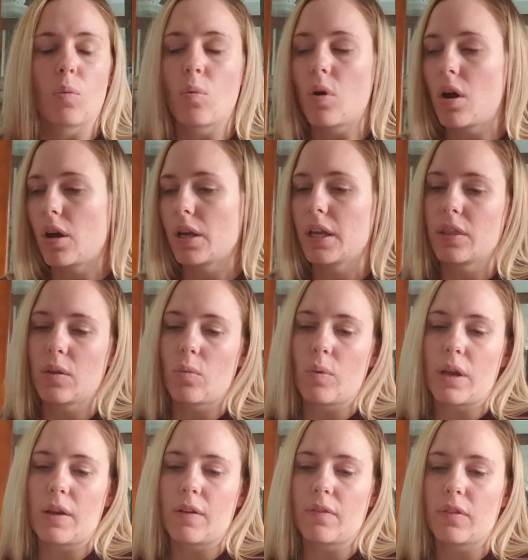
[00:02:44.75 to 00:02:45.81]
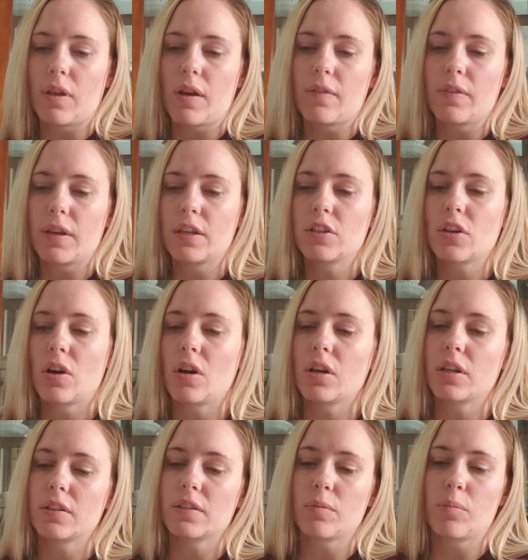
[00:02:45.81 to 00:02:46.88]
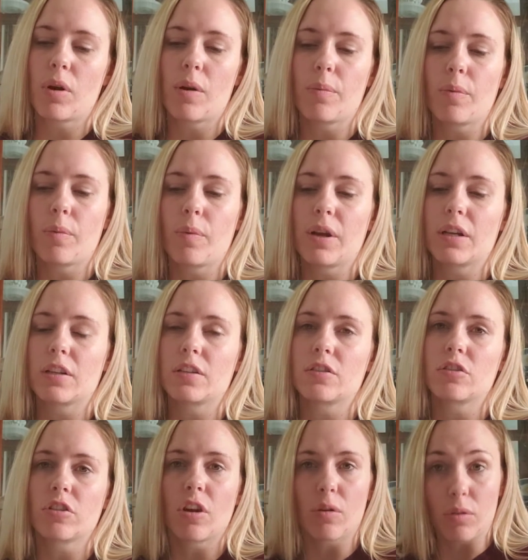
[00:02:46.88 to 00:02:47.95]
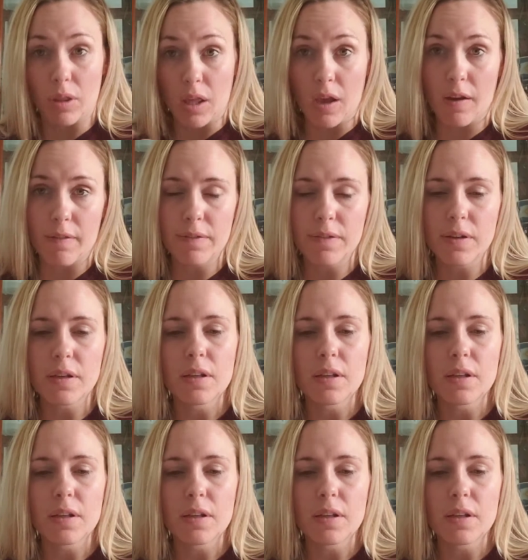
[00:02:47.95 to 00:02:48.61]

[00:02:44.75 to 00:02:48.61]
walk in the way of love. He taught us the proper way to show love,